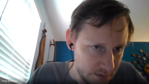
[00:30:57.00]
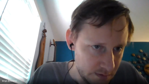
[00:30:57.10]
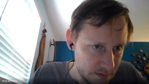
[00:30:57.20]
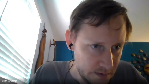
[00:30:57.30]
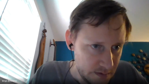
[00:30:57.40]

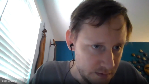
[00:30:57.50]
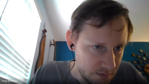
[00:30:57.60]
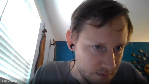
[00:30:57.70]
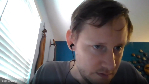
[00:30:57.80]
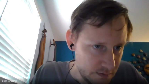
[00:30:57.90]

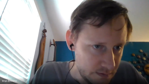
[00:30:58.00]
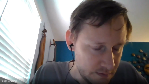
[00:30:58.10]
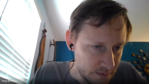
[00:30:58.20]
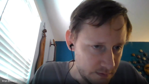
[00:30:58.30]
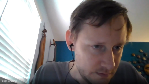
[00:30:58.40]

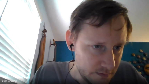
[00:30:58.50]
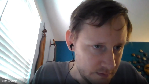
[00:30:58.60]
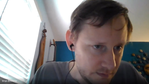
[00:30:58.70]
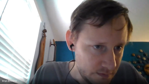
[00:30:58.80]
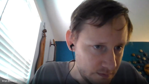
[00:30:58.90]

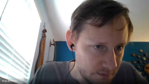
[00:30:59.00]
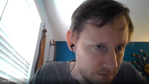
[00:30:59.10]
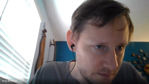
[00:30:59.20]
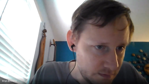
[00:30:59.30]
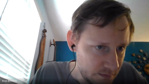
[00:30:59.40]

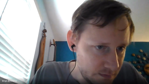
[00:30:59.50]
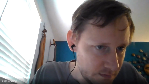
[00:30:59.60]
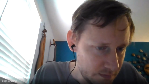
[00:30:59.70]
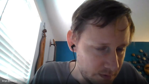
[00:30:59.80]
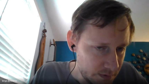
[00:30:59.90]

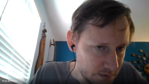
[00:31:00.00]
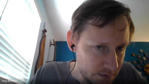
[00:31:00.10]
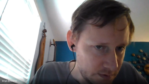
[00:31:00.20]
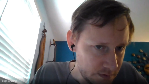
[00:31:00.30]
Nothing is said.